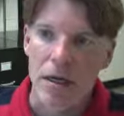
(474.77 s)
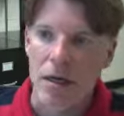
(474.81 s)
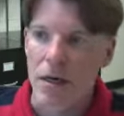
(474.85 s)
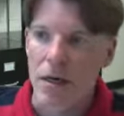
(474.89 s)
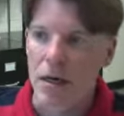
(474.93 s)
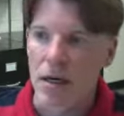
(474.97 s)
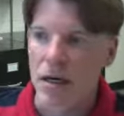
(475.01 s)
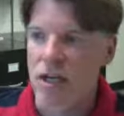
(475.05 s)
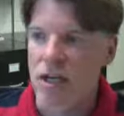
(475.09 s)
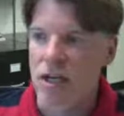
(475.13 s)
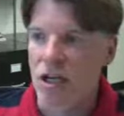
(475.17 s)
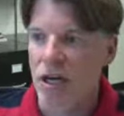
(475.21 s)

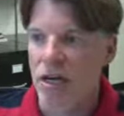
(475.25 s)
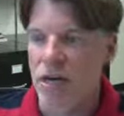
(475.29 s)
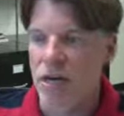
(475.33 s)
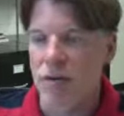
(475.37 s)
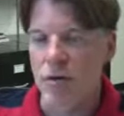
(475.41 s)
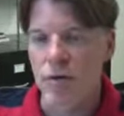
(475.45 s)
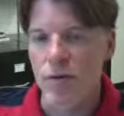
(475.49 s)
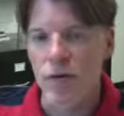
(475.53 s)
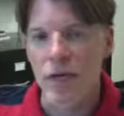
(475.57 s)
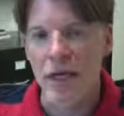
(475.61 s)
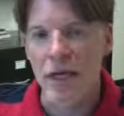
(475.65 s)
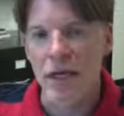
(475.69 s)
a chance to
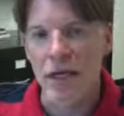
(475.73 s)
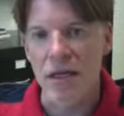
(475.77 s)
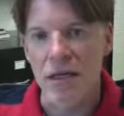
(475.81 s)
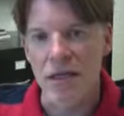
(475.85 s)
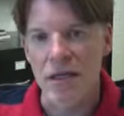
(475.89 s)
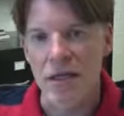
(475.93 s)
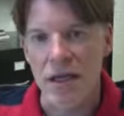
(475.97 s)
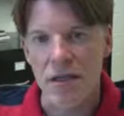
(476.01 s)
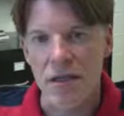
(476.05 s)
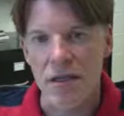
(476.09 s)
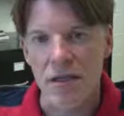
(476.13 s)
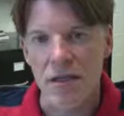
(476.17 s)
really get a
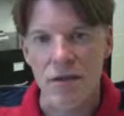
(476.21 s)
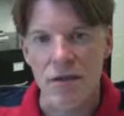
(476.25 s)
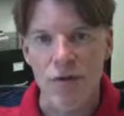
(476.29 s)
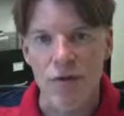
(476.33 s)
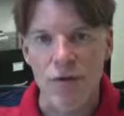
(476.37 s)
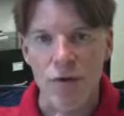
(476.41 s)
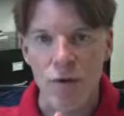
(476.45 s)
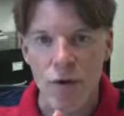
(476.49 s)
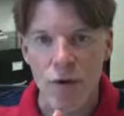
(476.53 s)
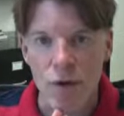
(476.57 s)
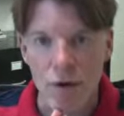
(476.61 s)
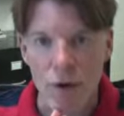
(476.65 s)
sense of
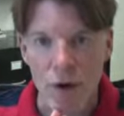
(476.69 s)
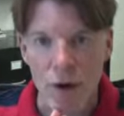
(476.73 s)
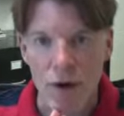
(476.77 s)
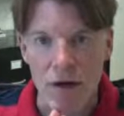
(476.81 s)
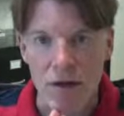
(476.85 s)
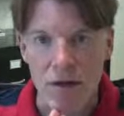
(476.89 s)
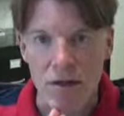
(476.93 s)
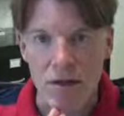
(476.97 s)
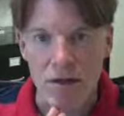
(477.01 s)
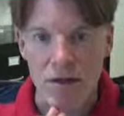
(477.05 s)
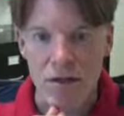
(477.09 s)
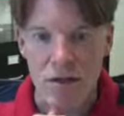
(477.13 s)
who you are
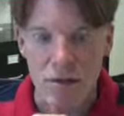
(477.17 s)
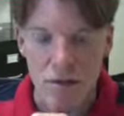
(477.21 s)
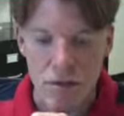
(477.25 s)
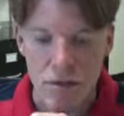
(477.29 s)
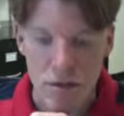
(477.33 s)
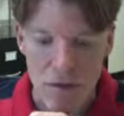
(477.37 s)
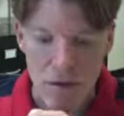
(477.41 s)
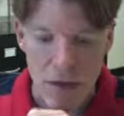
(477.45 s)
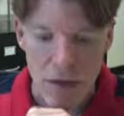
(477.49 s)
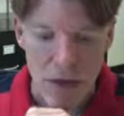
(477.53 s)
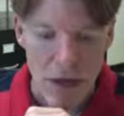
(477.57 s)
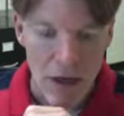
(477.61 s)
as a
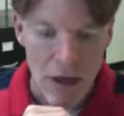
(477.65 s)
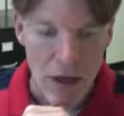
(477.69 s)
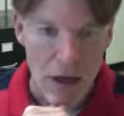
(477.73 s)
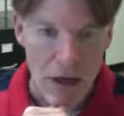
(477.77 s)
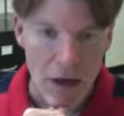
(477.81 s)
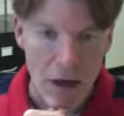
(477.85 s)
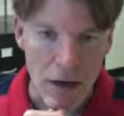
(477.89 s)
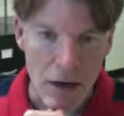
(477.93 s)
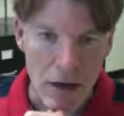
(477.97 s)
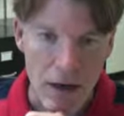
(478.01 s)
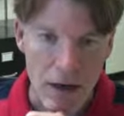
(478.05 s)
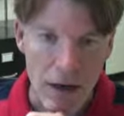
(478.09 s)
student
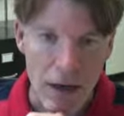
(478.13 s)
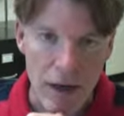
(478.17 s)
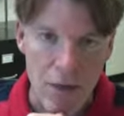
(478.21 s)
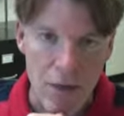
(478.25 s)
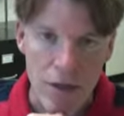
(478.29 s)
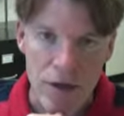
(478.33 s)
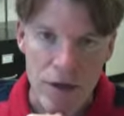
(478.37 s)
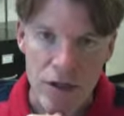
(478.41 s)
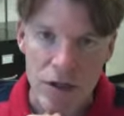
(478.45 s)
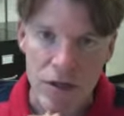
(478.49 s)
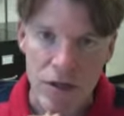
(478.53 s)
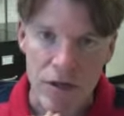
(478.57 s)
and
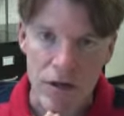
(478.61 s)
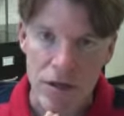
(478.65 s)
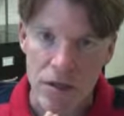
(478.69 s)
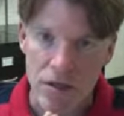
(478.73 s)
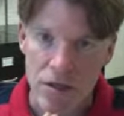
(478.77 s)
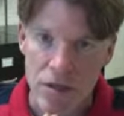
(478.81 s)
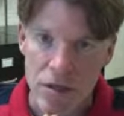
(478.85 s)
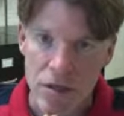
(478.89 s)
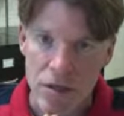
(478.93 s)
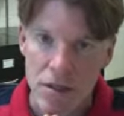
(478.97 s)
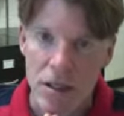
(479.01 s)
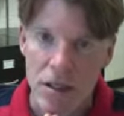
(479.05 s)
what you're
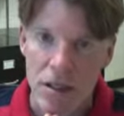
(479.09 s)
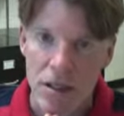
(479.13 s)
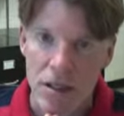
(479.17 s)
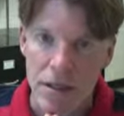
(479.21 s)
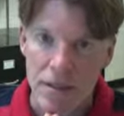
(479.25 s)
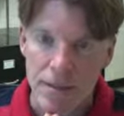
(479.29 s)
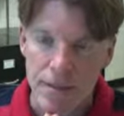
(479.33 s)
interested in.